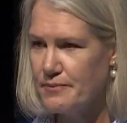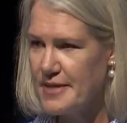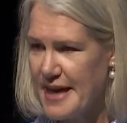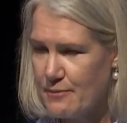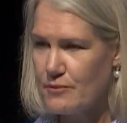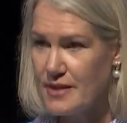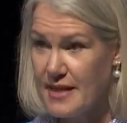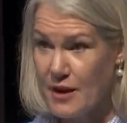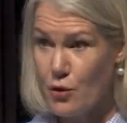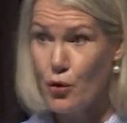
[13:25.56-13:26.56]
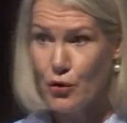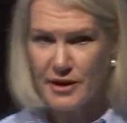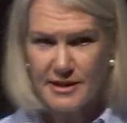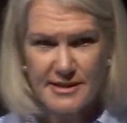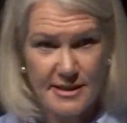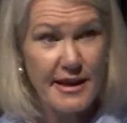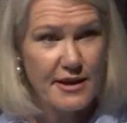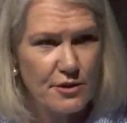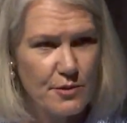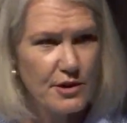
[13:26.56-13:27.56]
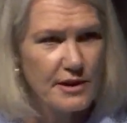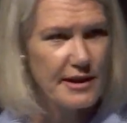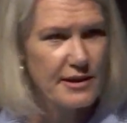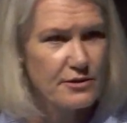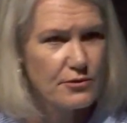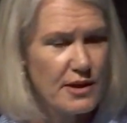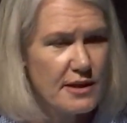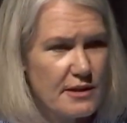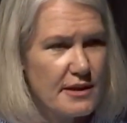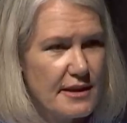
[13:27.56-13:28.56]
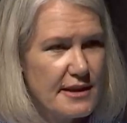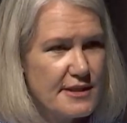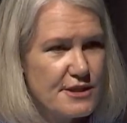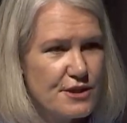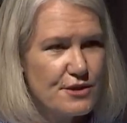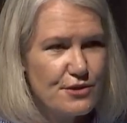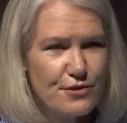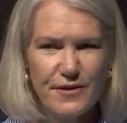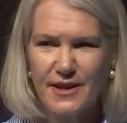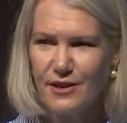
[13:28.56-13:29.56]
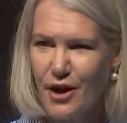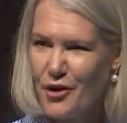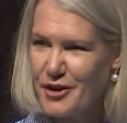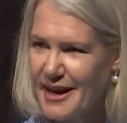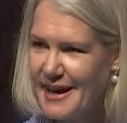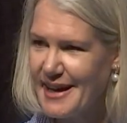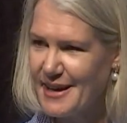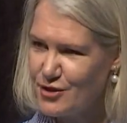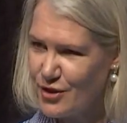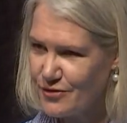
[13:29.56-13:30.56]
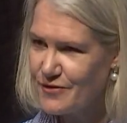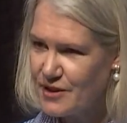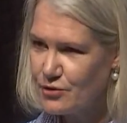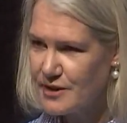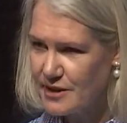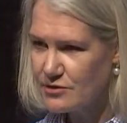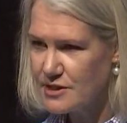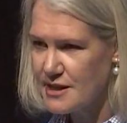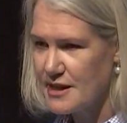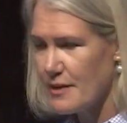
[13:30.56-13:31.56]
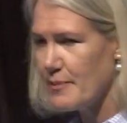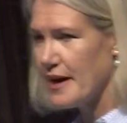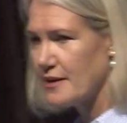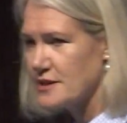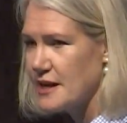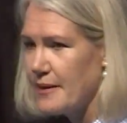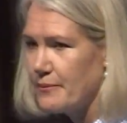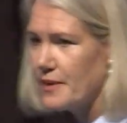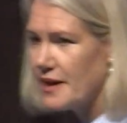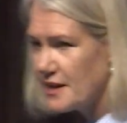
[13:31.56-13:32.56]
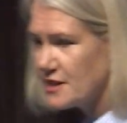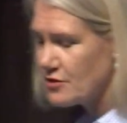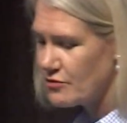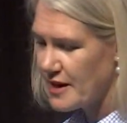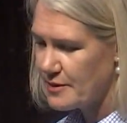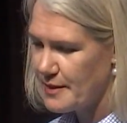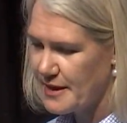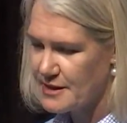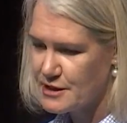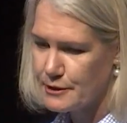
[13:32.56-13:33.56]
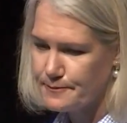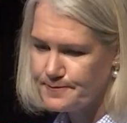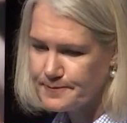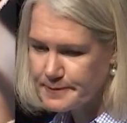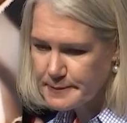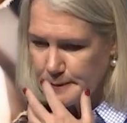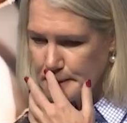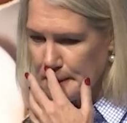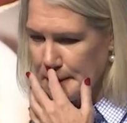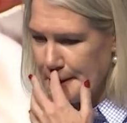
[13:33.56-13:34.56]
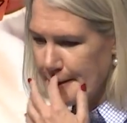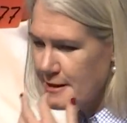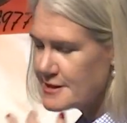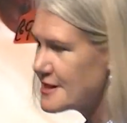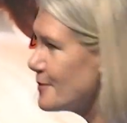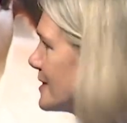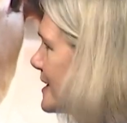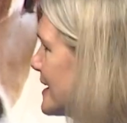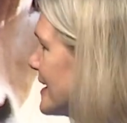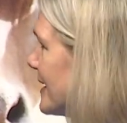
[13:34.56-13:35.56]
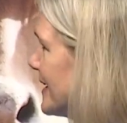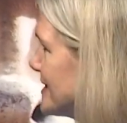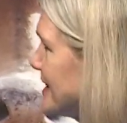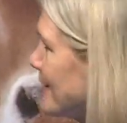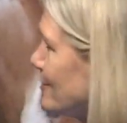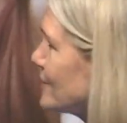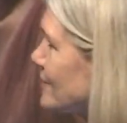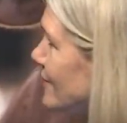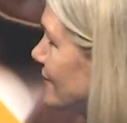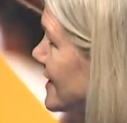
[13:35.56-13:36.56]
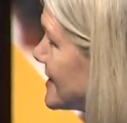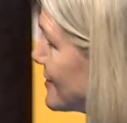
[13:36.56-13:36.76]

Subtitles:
them in their audience that they communicate with to feel okay, not feel guilty about eating red meat. So some of the examples of these